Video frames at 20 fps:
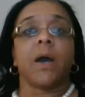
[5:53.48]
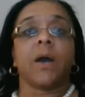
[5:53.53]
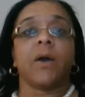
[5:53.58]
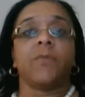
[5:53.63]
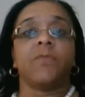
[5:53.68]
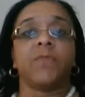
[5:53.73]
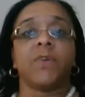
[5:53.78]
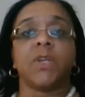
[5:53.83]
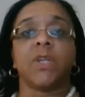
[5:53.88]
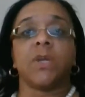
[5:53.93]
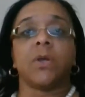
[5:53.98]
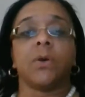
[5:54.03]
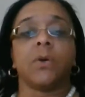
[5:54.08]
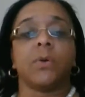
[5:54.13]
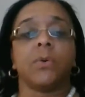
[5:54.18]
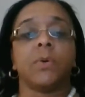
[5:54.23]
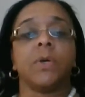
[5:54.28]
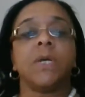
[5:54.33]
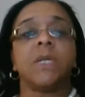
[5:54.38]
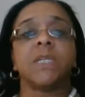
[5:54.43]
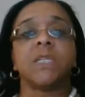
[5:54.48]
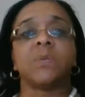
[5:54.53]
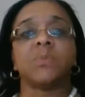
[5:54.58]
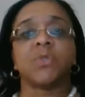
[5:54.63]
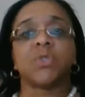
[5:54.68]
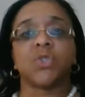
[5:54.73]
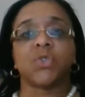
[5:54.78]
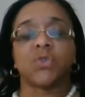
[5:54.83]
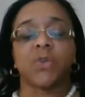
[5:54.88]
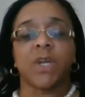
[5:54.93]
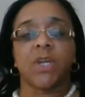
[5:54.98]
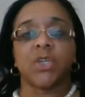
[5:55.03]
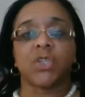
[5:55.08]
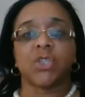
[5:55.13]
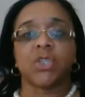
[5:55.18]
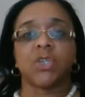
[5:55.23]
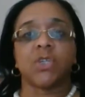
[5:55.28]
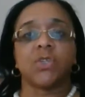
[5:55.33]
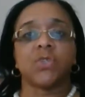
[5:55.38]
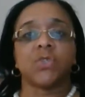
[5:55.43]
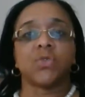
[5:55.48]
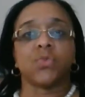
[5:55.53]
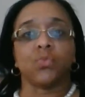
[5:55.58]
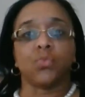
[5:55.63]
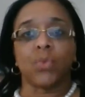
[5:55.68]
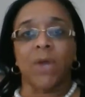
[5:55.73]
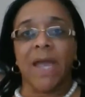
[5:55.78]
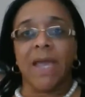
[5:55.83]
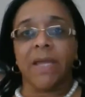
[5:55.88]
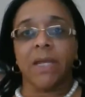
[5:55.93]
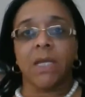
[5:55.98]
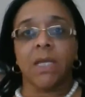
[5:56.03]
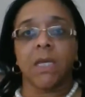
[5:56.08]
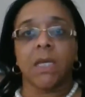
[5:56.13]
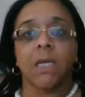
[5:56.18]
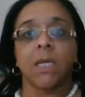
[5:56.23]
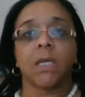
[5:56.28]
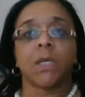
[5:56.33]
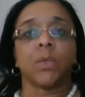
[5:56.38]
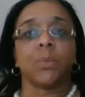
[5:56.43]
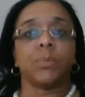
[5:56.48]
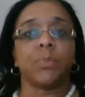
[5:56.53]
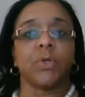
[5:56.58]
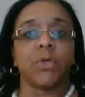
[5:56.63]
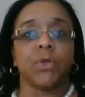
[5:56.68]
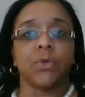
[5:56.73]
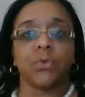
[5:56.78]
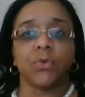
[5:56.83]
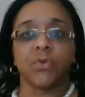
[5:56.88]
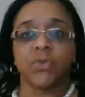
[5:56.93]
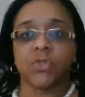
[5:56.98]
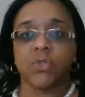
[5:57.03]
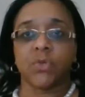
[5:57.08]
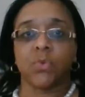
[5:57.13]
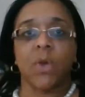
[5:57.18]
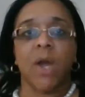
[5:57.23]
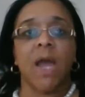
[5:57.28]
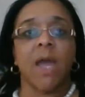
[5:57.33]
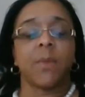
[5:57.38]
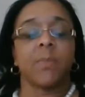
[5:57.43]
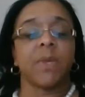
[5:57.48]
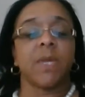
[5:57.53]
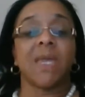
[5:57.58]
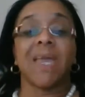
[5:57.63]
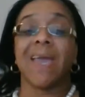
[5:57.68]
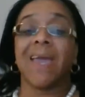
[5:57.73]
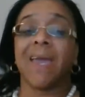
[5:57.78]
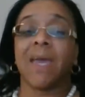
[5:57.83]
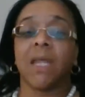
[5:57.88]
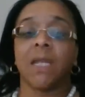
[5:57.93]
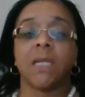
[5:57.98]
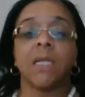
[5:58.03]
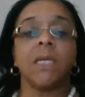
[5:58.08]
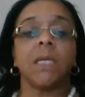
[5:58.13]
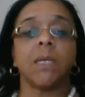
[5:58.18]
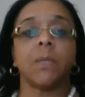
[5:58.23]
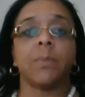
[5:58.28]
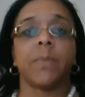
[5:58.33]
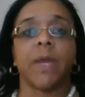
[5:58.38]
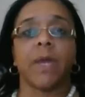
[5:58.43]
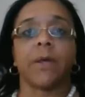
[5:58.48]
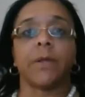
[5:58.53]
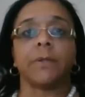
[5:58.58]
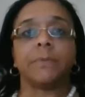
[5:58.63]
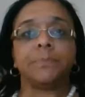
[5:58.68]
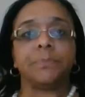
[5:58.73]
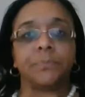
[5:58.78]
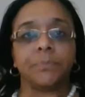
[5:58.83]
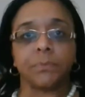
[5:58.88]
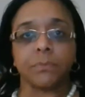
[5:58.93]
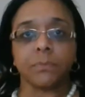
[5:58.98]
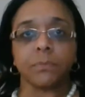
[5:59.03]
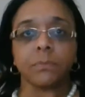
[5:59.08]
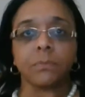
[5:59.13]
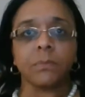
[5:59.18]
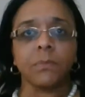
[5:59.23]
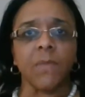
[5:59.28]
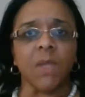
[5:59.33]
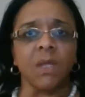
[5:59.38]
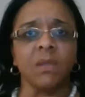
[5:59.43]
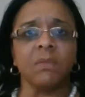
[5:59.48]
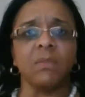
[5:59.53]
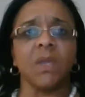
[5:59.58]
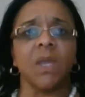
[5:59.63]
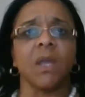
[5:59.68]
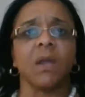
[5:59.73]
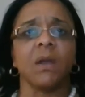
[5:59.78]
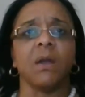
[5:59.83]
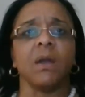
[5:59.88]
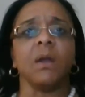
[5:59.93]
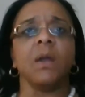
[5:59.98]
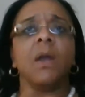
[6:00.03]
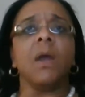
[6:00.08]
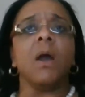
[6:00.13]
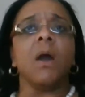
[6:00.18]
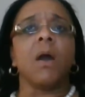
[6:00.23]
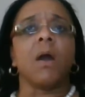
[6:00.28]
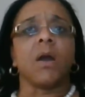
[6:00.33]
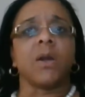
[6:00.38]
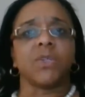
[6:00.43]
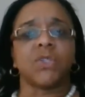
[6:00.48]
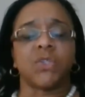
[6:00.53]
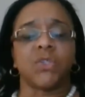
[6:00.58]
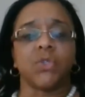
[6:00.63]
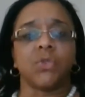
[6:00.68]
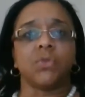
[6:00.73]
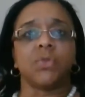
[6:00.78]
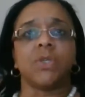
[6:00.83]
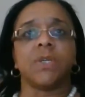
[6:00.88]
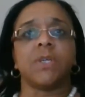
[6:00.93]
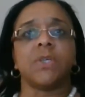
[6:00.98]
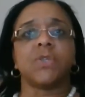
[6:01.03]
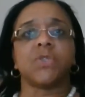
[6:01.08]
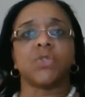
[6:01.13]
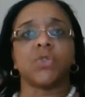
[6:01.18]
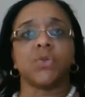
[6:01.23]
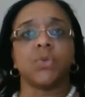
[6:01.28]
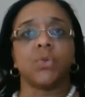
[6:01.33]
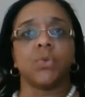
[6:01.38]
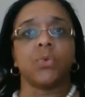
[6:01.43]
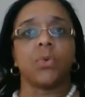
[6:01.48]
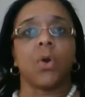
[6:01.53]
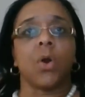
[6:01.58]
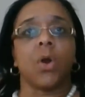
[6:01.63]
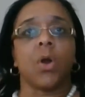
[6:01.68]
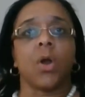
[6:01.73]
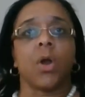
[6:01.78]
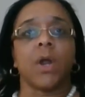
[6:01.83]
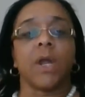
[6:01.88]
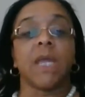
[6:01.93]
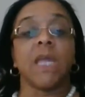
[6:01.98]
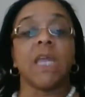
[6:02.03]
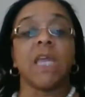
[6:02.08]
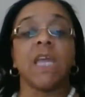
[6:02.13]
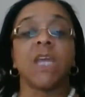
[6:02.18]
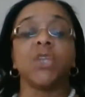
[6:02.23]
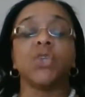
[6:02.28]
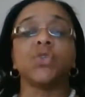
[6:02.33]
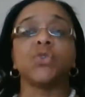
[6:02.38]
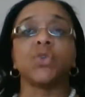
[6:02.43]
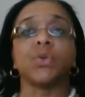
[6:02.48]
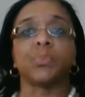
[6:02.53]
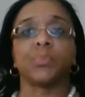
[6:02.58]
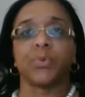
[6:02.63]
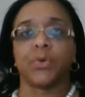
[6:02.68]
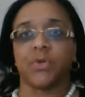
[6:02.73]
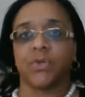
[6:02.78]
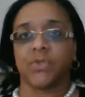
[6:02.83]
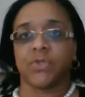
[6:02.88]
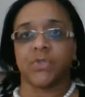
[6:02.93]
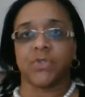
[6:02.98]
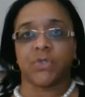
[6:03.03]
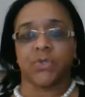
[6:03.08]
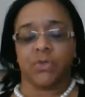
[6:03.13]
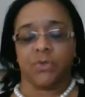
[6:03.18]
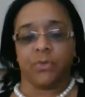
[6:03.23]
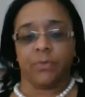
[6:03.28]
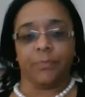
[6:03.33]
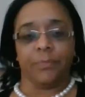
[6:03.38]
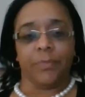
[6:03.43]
video demonstrations, writing, computer scribing, and email. There are students who are intrapersonal